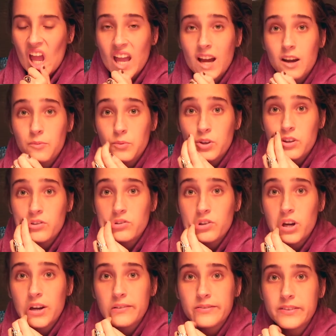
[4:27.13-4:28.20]
Yeah, I'm really
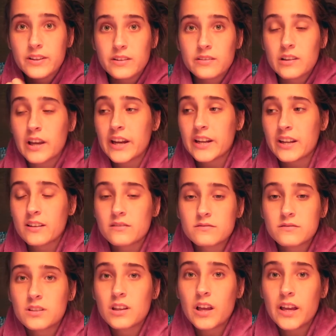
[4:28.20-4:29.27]
sorry for this lighting.
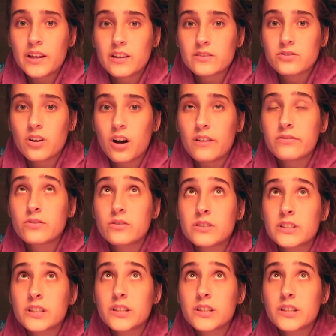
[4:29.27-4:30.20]
The lighting is awful in